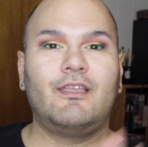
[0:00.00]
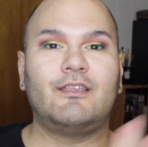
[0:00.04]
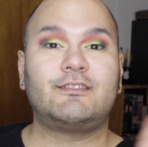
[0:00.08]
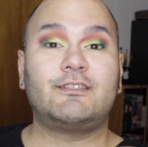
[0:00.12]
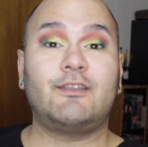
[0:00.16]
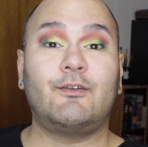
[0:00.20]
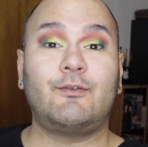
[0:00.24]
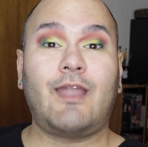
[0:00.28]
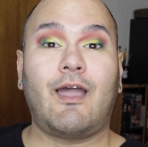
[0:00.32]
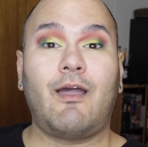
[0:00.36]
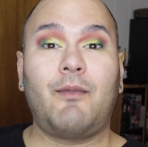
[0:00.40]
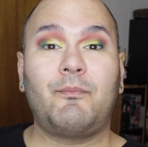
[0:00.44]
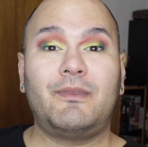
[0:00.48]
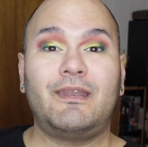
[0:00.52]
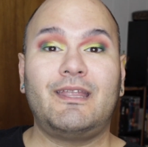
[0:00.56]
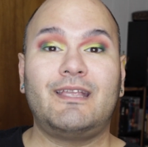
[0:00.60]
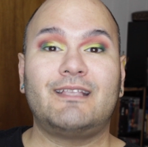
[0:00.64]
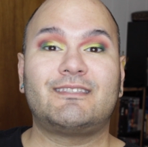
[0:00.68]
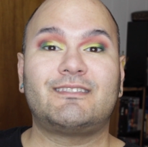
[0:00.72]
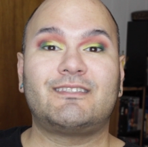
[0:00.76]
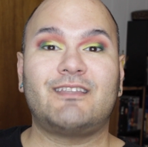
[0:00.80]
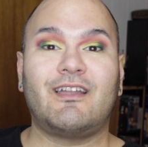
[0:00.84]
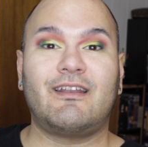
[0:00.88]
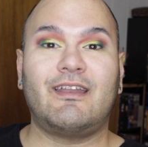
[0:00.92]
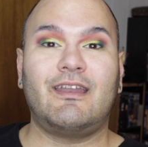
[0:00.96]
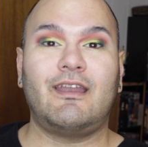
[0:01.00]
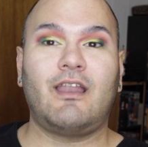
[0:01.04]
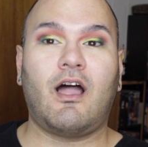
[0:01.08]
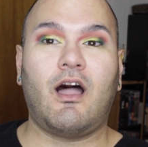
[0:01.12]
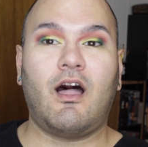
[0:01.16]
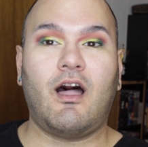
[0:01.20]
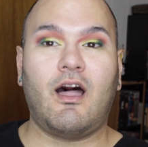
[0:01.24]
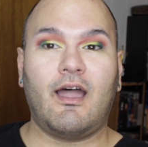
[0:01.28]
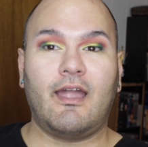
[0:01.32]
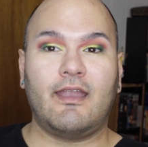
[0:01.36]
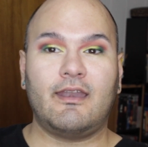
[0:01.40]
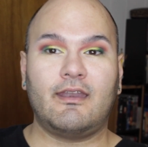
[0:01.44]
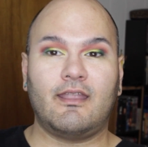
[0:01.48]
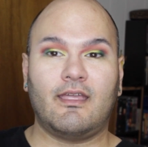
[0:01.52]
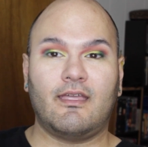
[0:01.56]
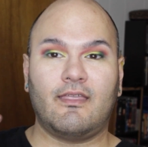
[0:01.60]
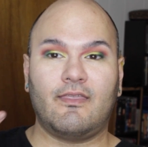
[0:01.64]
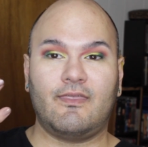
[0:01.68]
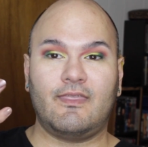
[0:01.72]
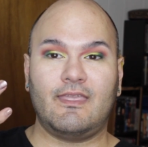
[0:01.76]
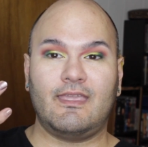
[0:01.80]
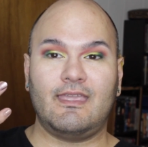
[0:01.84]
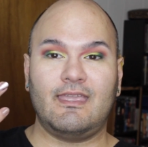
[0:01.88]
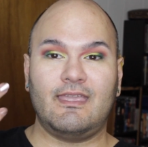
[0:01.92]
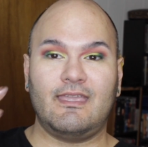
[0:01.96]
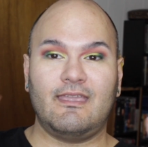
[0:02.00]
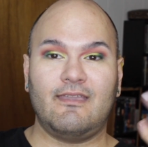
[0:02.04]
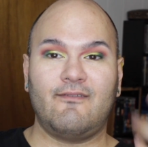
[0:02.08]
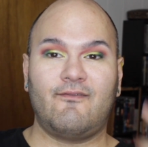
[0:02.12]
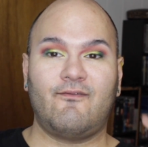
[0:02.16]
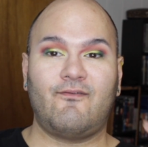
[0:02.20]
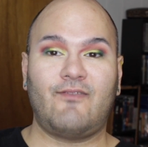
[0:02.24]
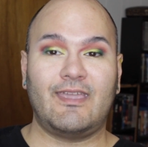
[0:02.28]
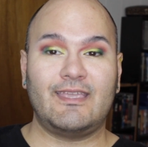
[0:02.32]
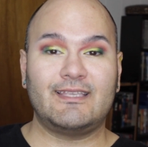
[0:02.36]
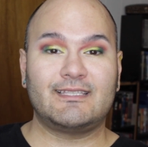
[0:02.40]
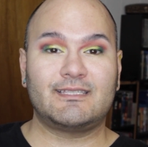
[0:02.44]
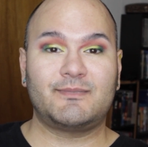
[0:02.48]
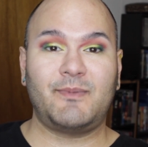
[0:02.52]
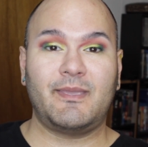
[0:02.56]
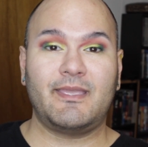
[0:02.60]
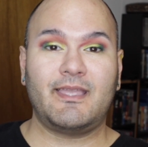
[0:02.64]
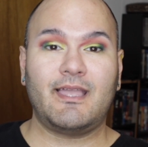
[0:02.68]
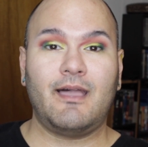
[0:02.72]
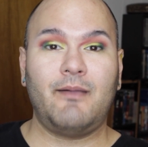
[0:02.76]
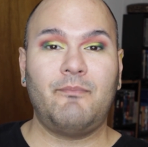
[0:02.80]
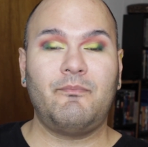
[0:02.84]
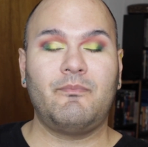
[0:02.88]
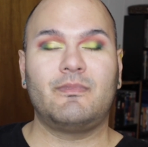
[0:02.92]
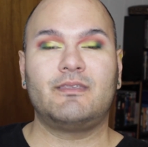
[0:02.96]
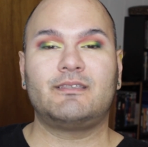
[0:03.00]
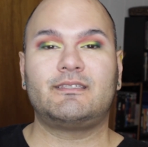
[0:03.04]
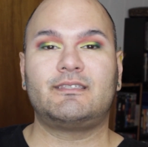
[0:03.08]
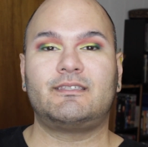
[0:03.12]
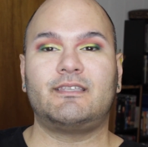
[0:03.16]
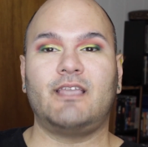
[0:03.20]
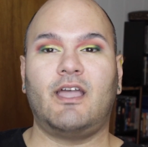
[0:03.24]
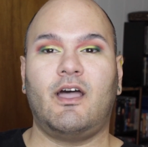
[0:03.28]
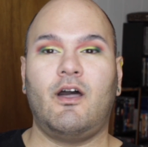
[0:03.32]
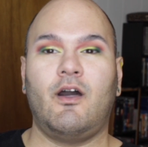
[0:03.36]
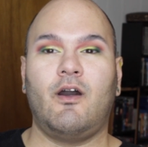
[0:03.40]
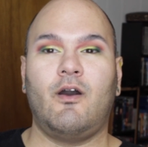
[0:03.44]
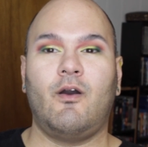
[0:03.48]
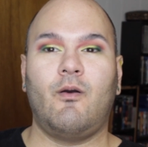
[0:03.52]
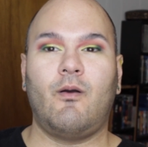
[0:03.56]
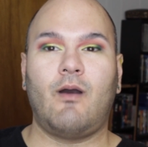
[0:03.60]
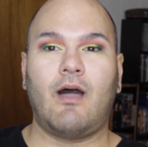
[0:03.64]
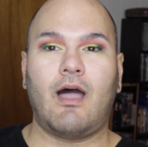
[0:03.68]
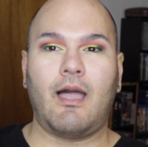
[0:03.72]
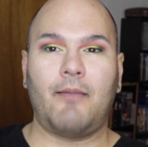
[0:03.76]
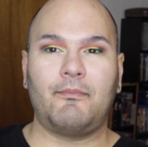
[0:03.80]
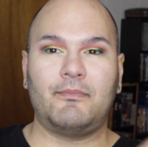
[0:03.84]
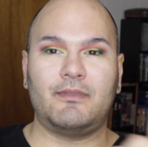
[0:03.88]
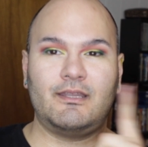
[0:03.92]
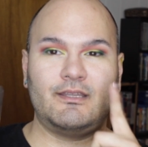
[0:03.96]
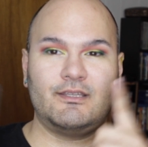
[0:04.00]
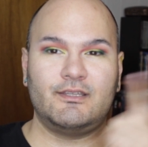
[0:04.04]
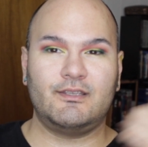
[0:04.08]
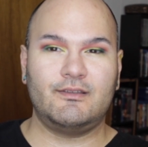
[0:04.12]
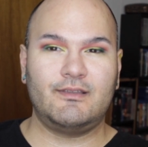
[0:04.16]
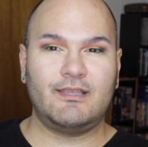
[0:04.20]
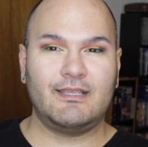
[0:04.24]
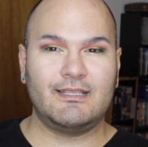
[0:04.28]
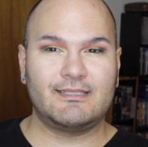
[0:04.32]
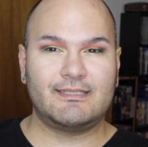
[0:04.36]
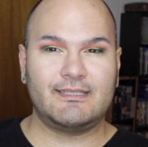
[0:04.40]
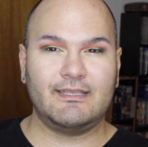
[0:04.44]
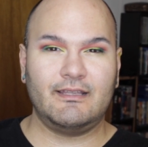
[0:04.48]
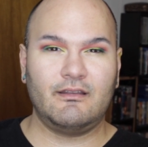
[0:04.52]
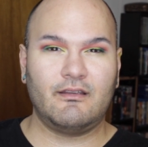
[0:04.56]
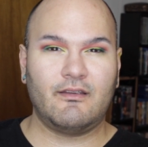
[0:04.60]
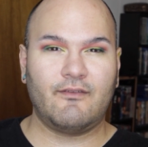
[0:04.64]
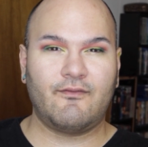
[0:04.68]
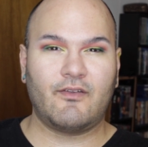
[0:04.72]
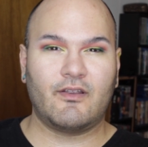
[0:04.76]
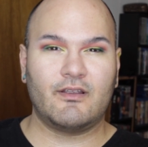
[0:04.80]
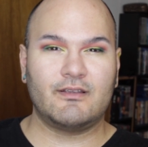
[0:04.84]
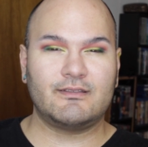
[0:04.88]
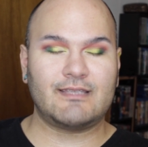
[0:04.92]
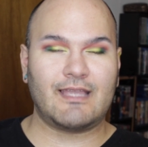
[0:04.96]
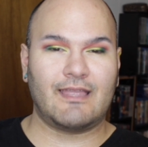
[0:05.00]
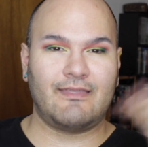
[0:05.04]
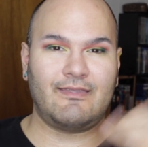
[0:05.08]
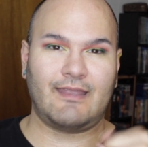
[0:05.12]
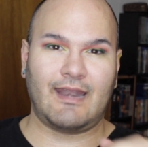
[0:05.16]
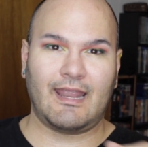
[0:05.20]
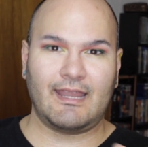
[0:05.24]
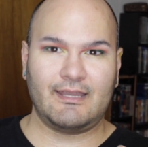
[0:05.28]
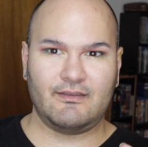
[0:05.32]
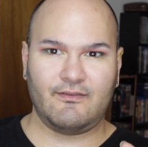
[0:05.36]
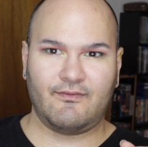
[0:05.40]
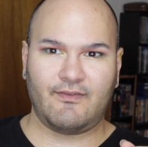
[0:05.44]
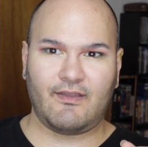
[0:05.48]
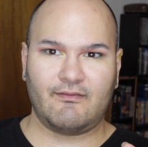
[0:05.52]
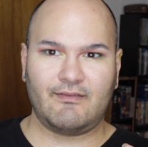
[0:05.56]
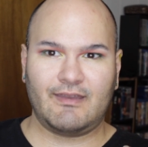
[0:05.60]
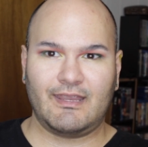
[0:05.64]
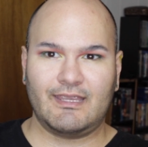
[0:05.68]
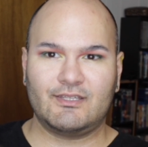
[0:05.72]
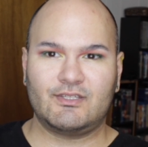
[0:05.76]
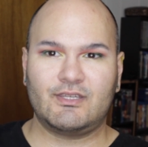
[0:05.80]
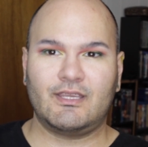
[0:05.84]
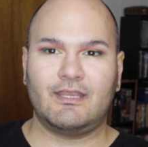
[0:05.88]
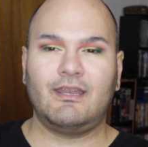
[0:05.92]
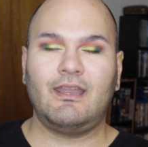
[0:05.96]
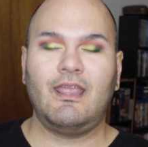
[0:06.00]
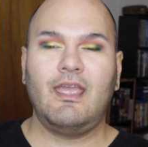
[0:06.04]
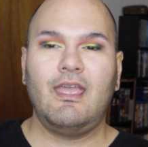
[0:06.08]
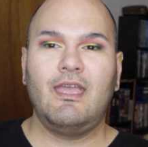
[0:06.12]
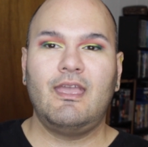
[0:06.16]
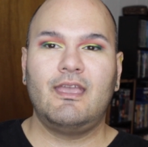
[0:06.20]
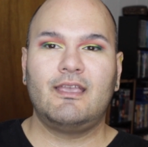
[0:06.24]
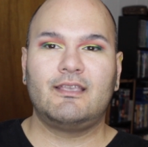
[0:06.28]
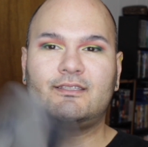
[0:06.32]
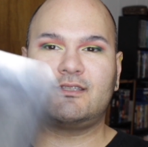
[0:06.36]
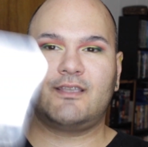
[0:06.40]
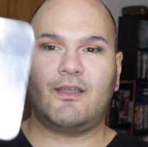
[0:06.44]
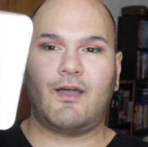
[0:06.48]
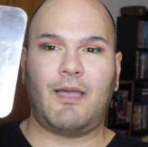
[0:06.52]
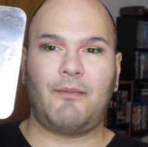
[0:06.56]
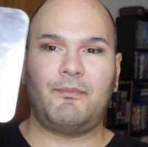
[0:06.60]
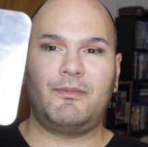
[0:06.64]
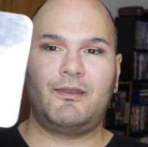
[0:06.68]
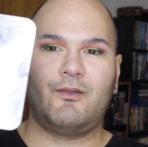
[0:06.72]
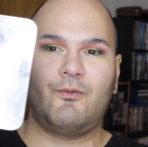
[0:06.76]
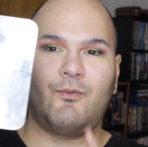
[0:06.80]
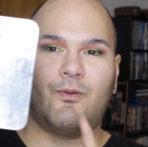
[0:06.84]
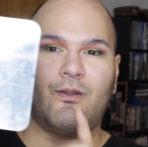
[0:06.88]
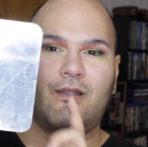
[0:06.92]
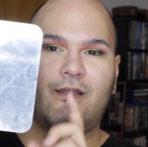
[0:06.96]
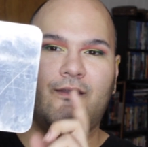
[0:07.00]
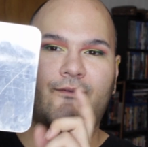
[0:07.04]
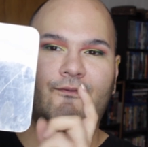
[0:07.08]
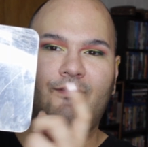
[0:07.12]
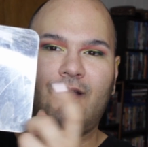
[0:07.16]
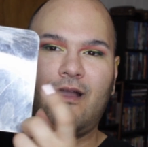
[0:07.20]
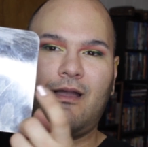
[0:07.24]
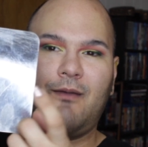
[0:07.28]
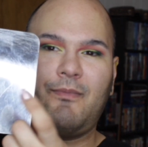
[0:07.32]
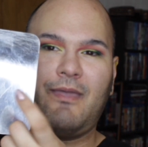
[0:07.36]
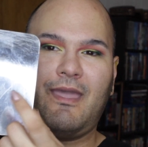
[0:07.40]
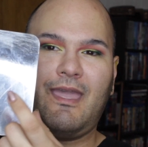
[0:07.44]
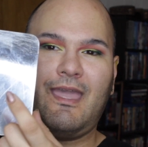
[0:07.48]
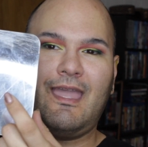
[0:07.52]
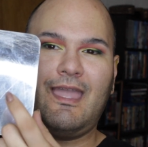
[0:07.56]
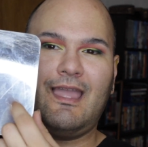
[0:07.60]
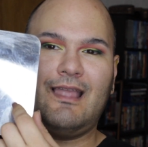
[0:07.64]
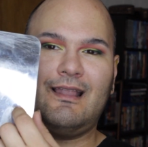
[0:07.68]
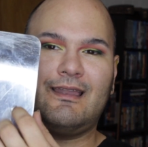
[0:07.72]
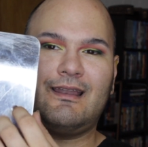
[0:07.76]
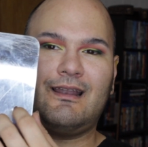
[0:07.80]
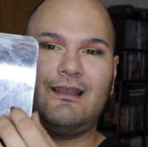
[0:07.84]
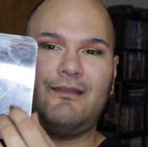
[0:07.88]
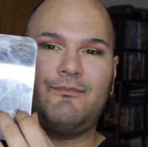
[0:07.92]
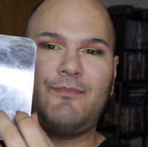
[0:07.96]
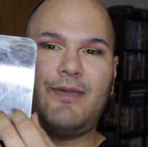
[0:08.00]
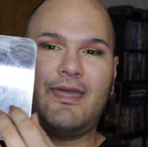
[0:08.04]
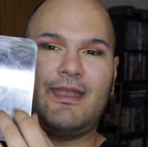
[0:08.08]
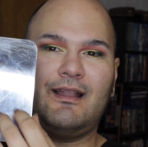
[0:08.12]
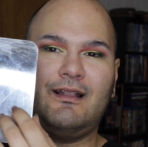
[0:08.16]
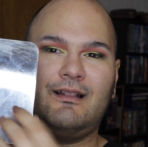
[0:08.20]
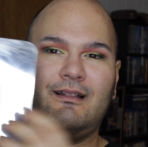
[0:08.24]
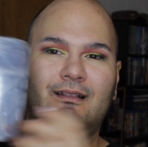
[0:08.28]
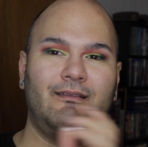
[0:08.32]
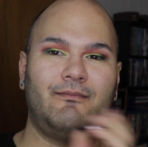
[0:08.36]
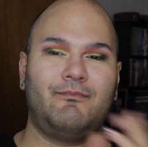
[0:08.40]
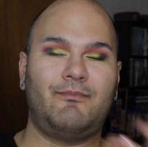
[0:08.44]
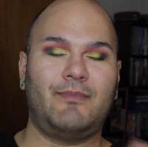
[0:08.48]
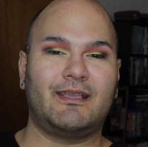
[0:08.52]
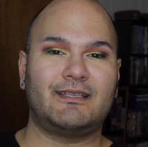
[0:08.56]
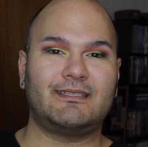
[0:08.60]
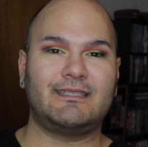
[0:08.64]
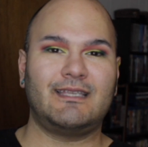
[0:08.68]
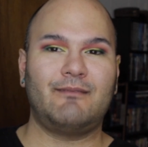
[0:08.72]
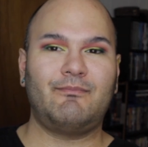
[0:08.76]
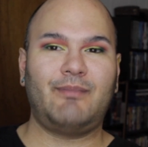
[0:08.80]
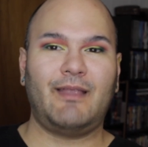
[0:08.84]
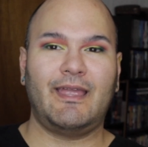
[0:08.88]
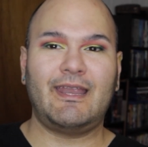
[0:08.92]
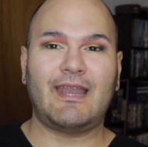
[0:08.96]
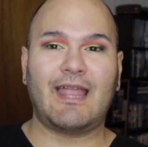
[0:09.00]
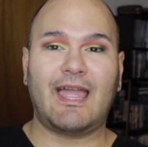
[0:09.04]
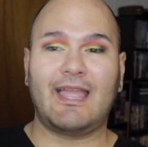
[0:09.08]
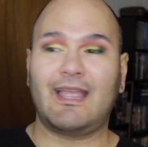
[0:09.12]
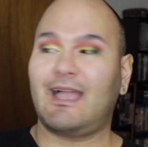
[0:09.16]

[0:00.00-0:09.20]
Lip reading: So now I'm going to get started on the face makeup. So I'm going to do concealer first, and then I do foundation. So I'm going to work from a little metal mixing plate.